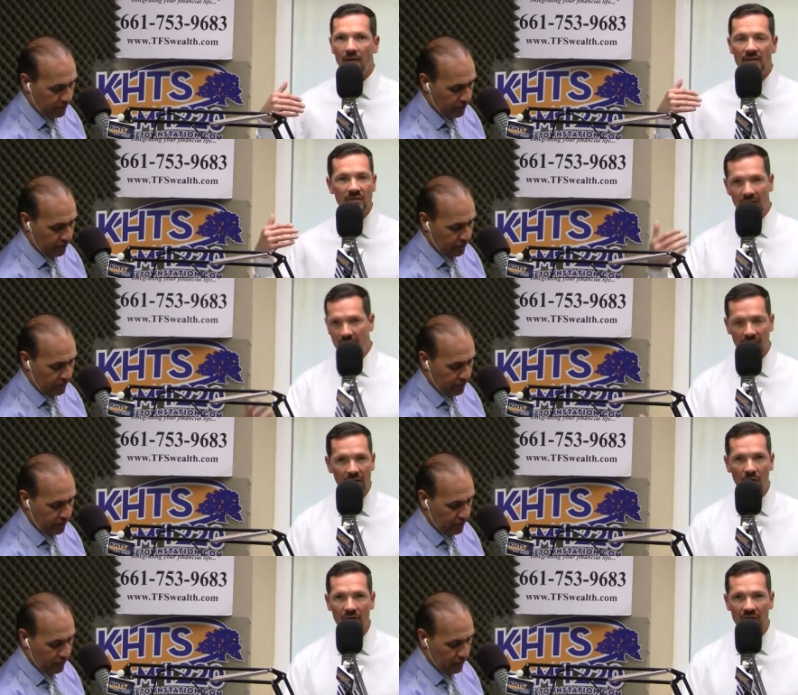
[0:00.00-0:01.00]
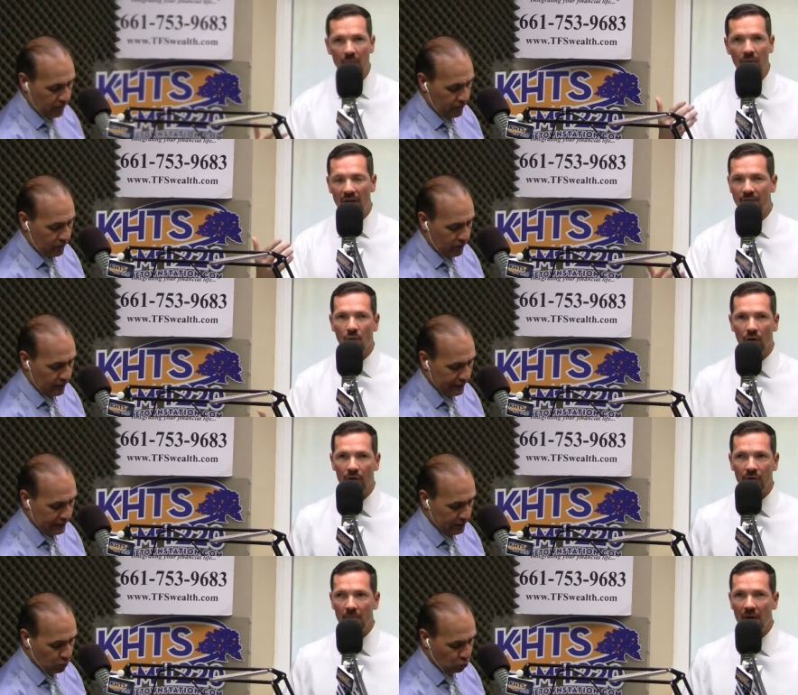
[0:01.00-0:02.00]
Speaker 1: let's say in, in our example, that
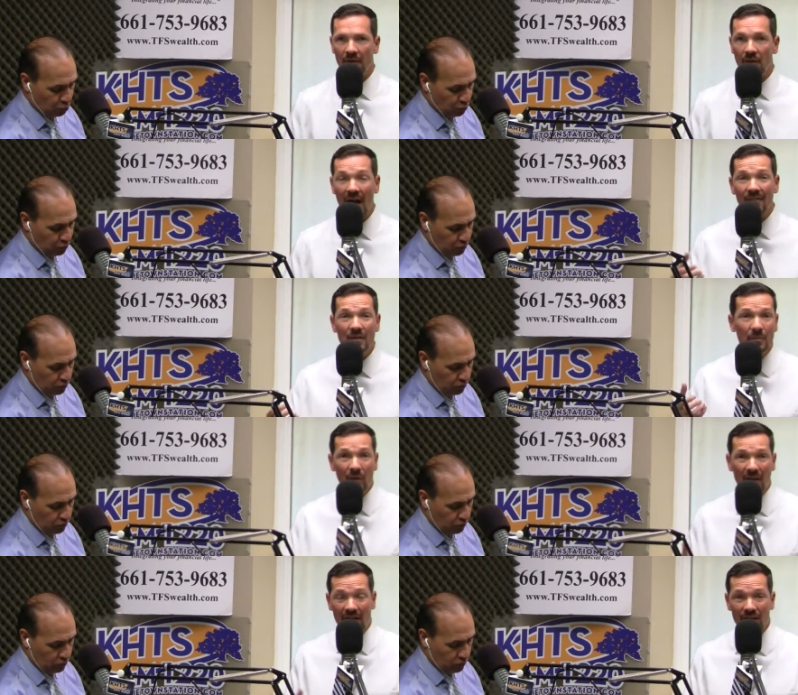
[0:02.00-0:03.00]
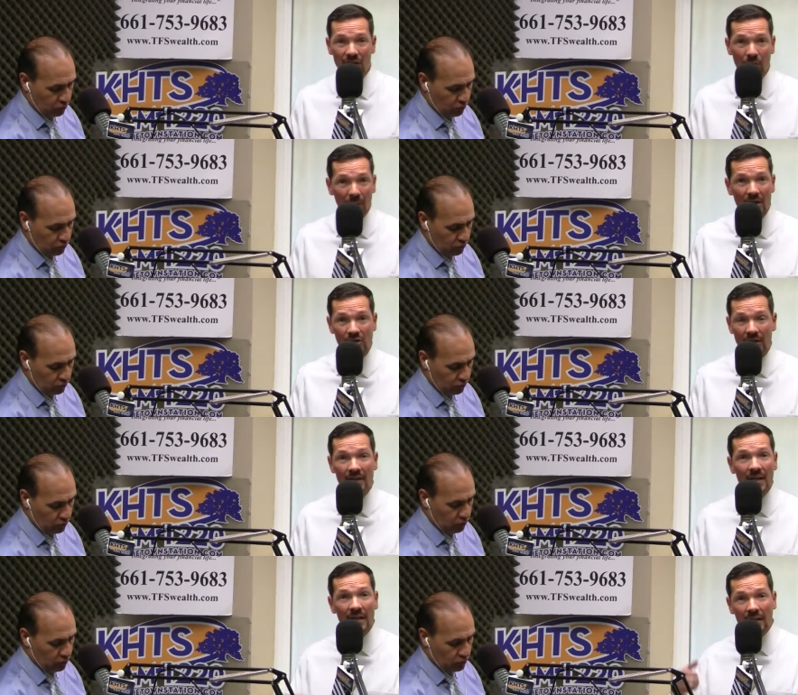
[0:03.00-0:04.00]
400 a month, you have to build that into your
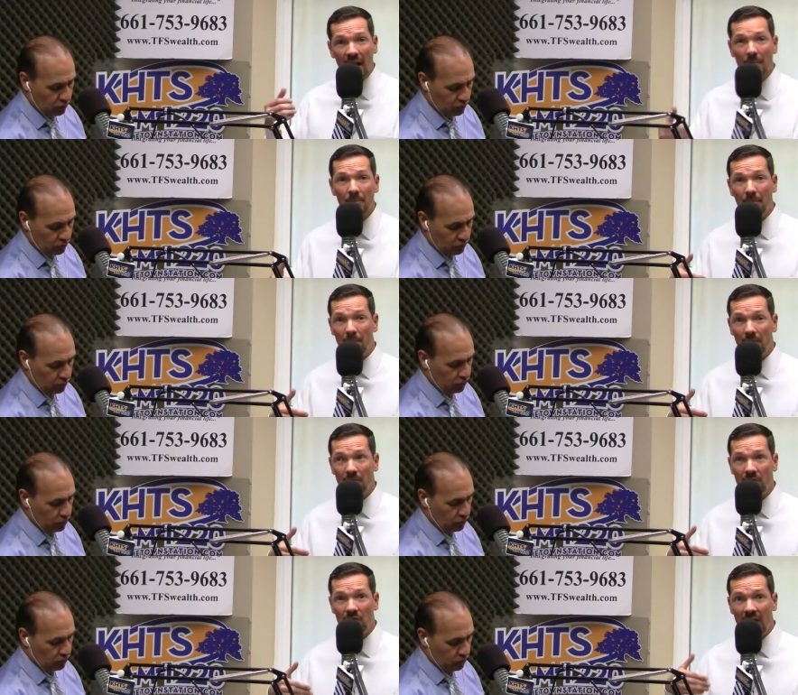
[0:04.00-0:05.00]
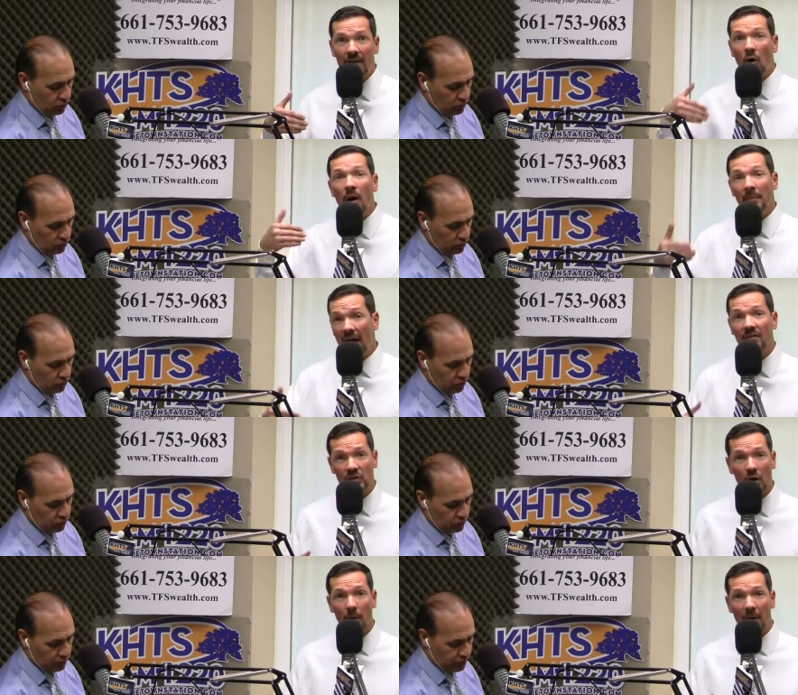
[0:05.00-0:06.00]
budget, not saying, "Oh, I'm going to have
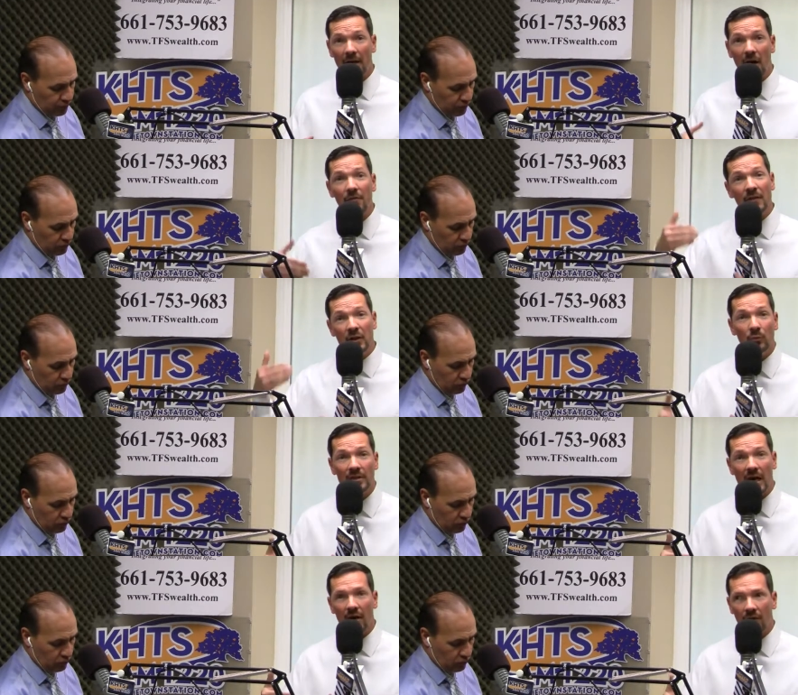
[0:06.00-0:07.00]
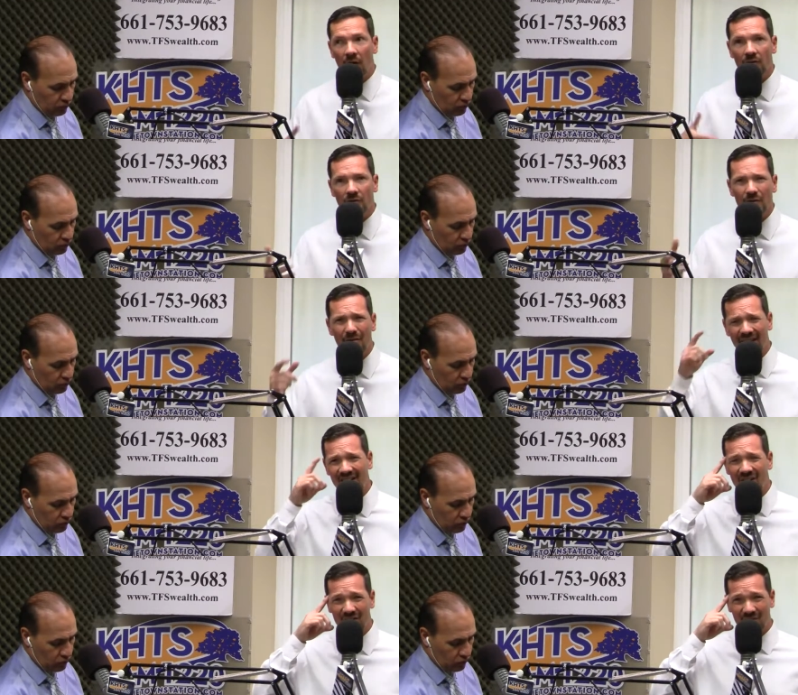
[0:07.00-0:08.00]
this car paid off," and then you retire, and all of a sudden you
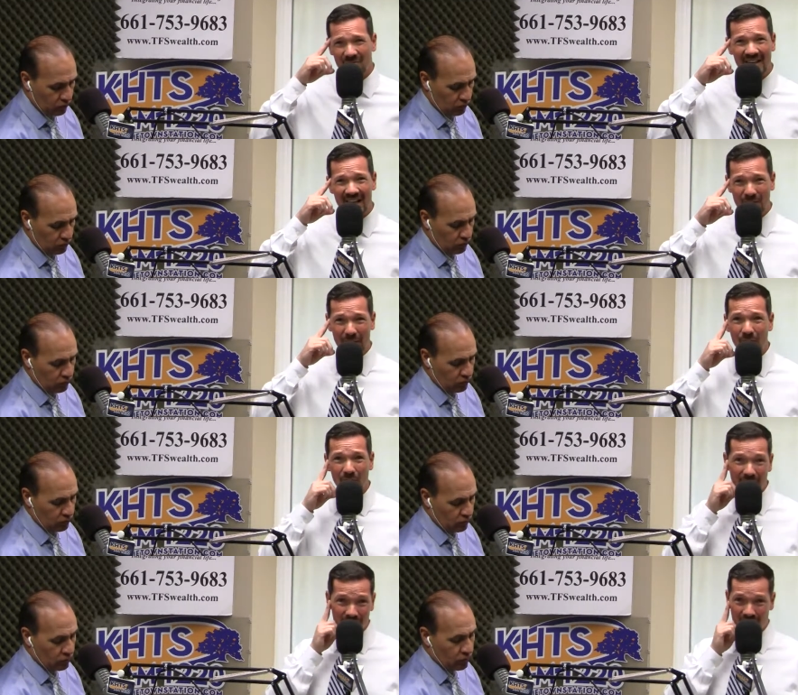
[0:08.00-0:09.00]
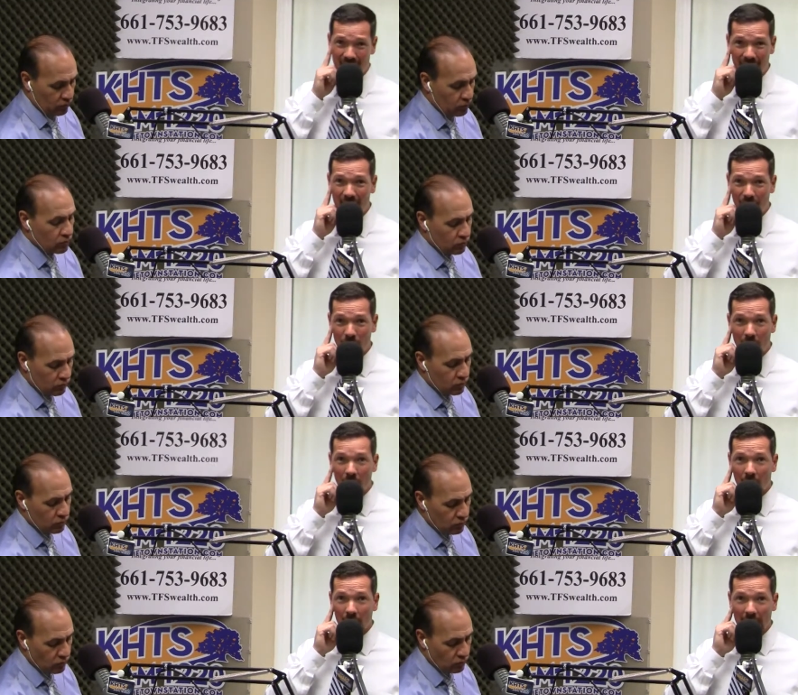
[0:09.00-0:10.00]
think, "Oh, it's it's been three years since I've had a new
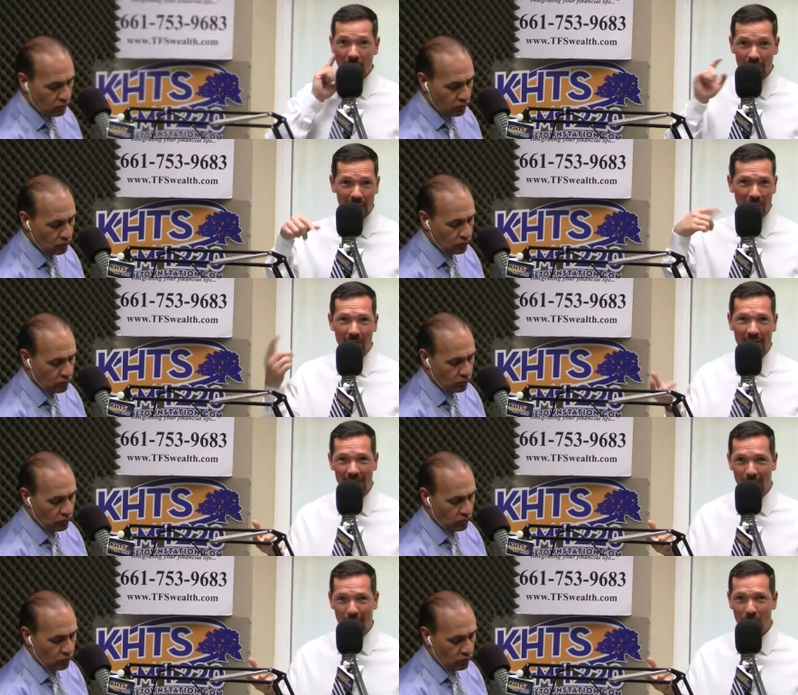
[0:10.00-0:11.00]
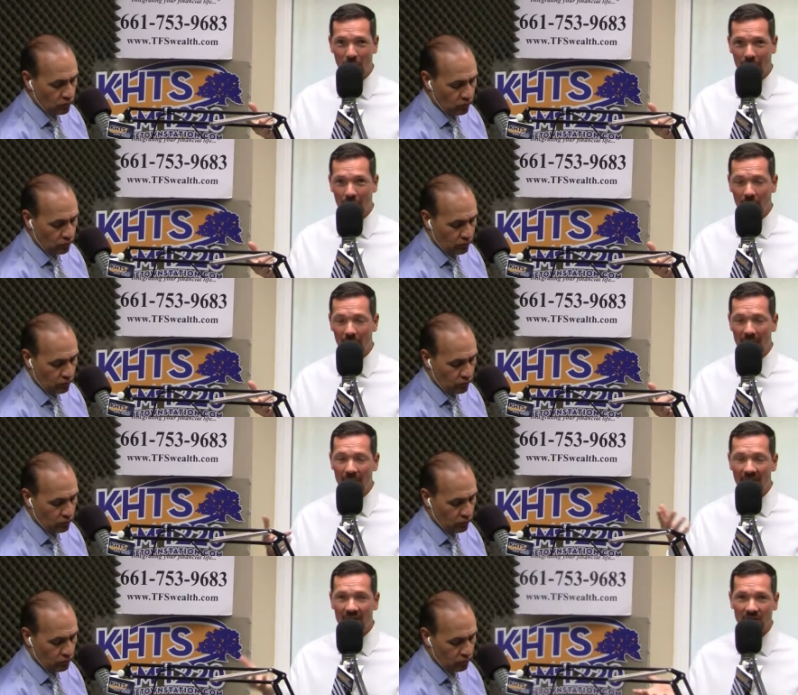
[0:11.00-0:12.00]
car. Now I've got to go out and get another four hundred dollar
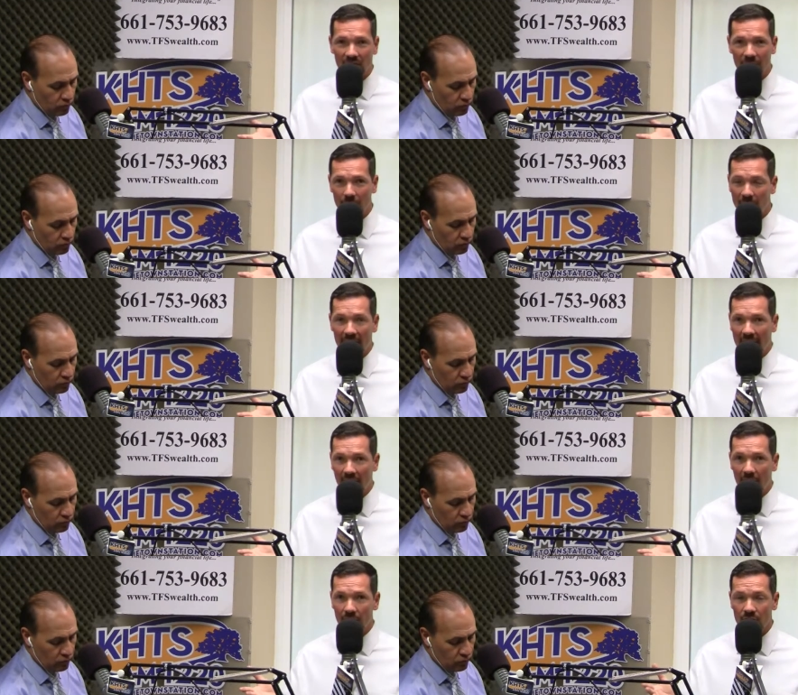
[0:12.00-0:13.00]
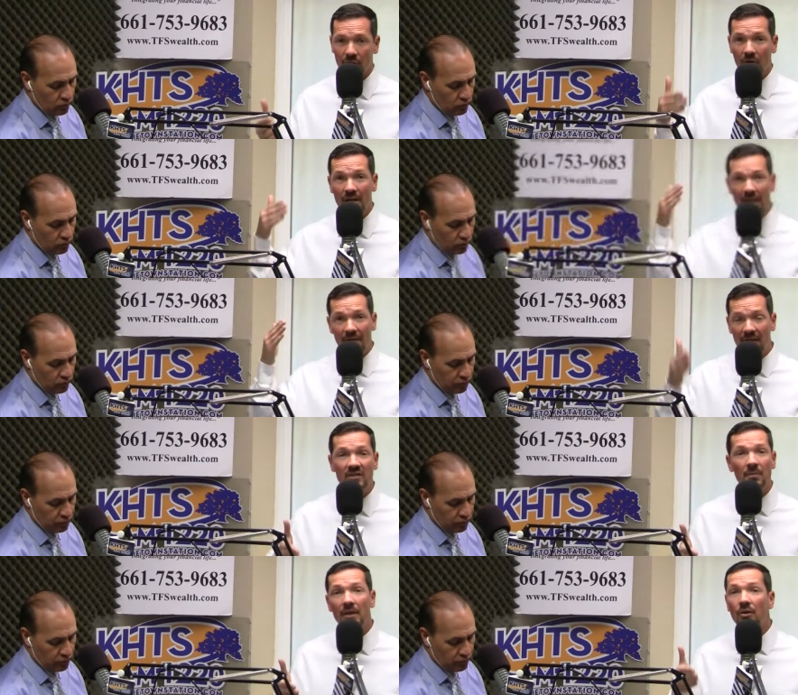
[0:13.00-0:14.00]
payment." That's not good planning either. So if
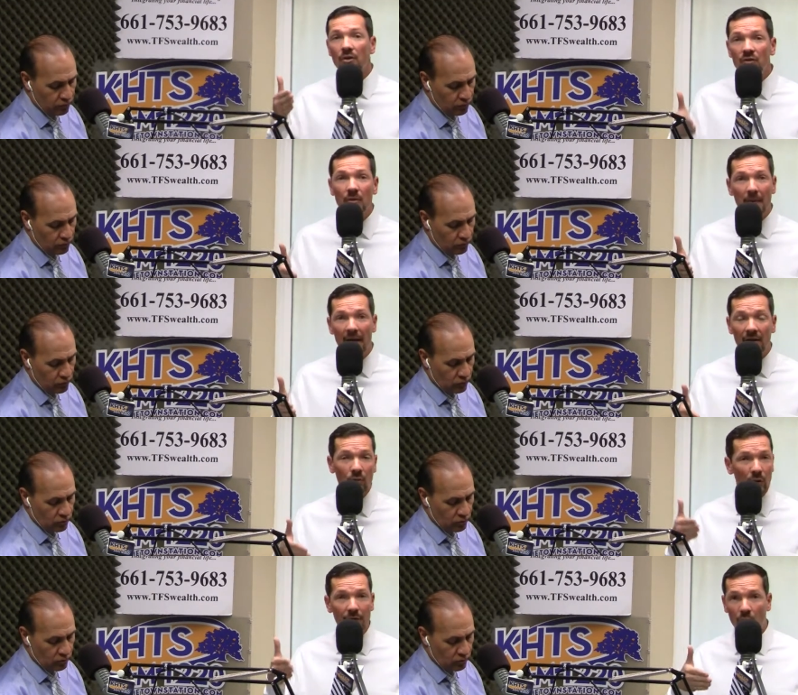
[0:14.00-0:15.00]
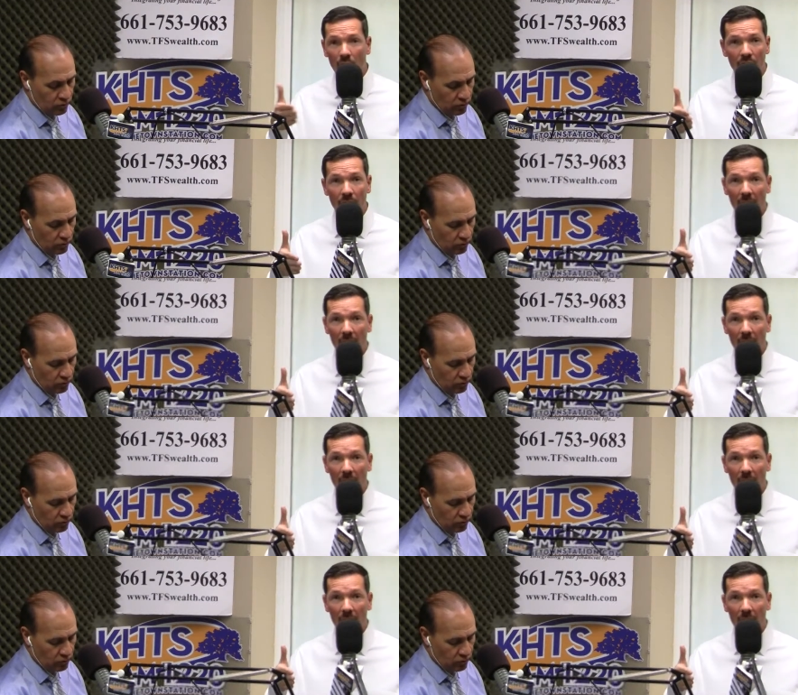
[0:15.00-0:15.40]
that's something you're used to paying three four hundred a